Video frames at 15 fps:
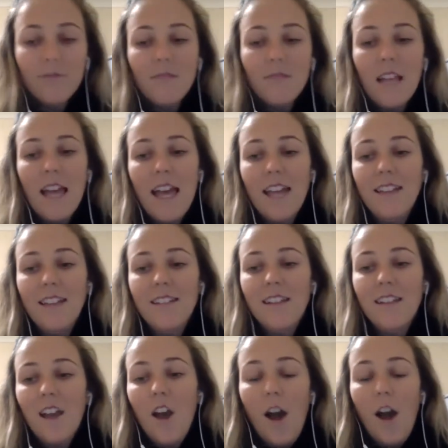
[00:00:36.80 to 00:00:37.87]

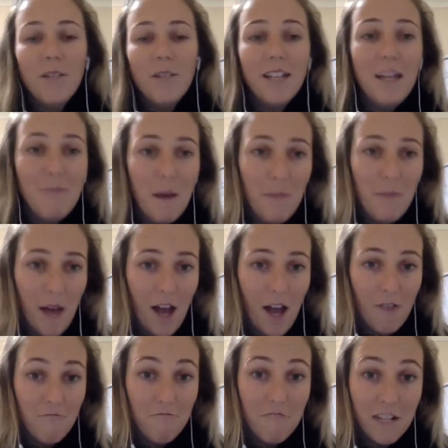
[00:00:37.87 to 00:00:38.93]
And I'm going to keep my
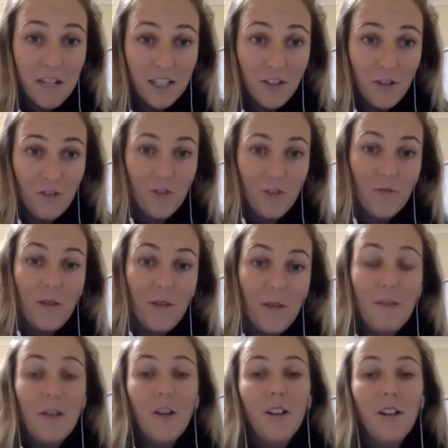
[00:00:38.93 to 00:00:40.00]
part really short and sweet
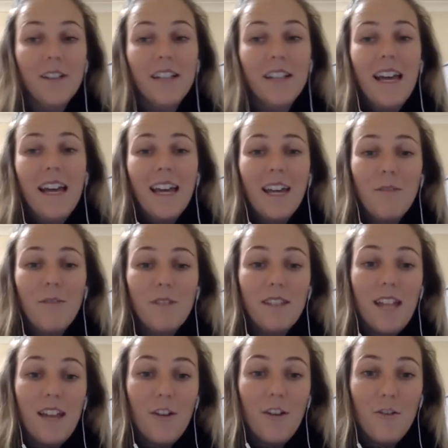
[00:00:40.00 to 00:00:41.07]
because it was
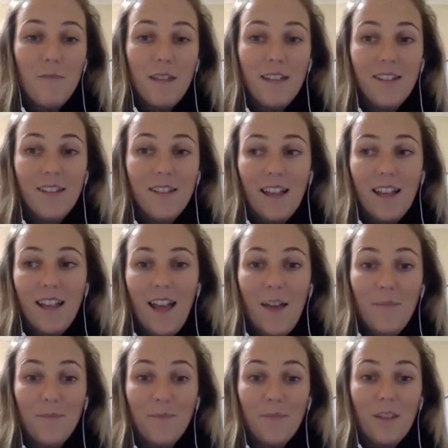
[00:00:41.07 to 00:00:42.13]
Naomi's
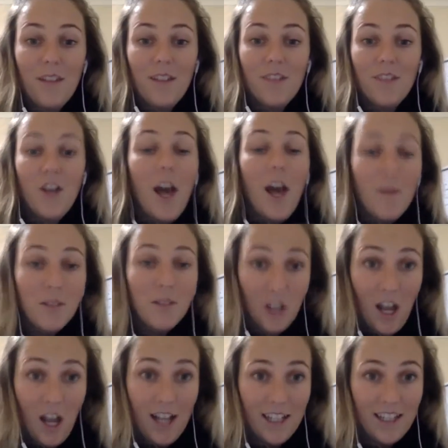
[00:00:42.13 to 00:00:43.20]
um, time to
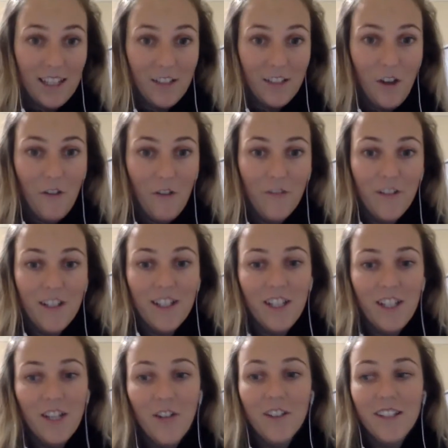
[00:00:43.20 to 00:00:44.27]
shine at this conference.
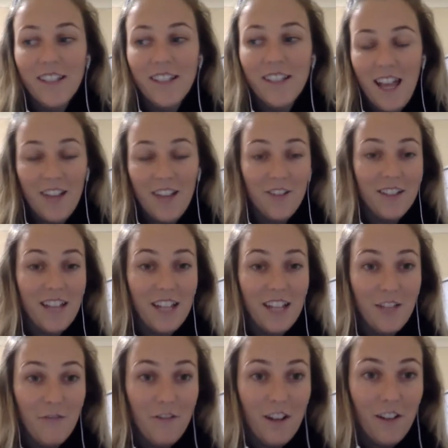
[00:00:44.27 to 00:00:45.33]
She got to stand on
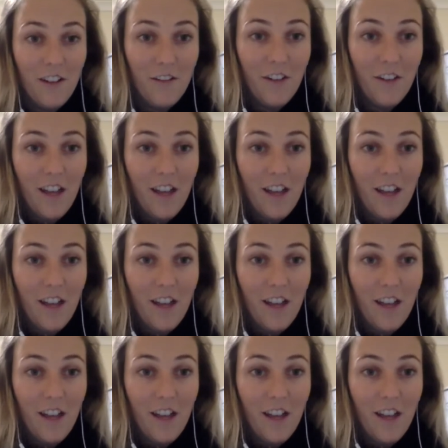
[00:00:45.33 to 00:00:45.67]
stage in front of